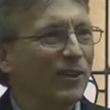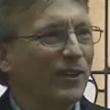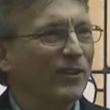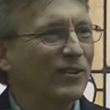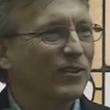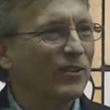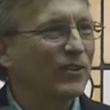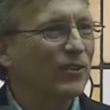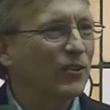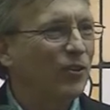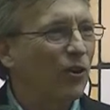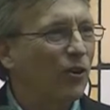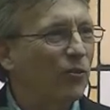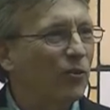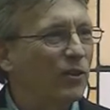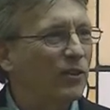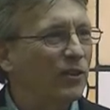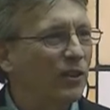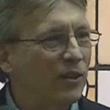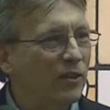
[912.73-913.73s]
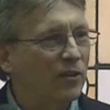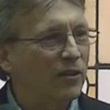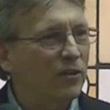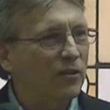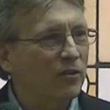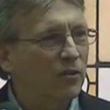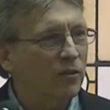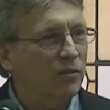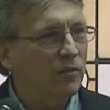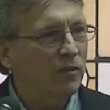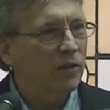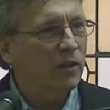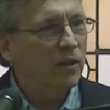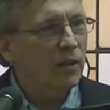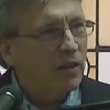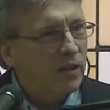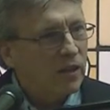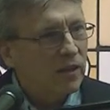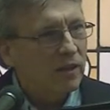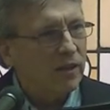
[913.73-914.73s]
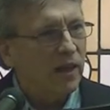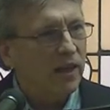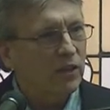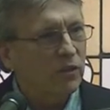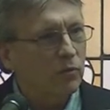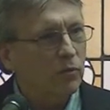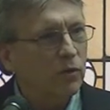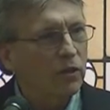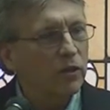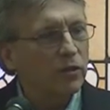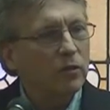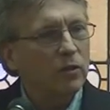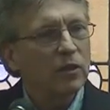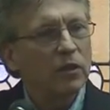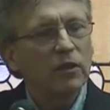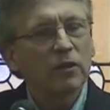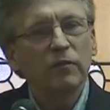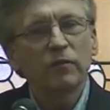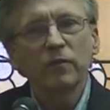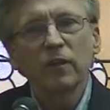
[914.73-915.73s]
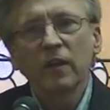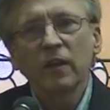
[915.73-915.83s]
It's just always there, you sort of, that's what you live.